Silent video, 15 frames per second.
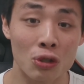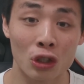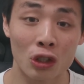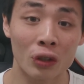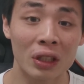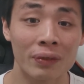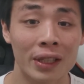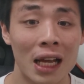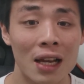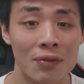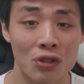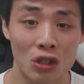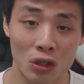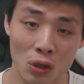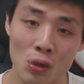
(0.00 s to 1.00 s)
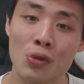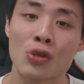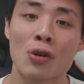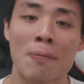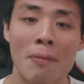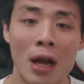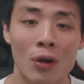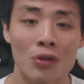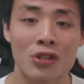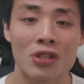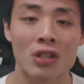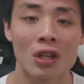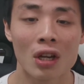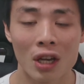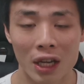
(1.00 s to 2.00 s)
so you don't even have to use your
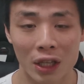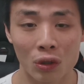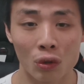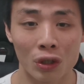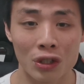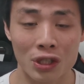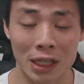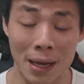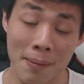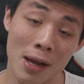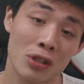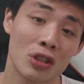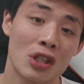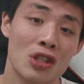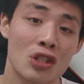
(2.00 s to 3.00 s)
mouse in order to get back to the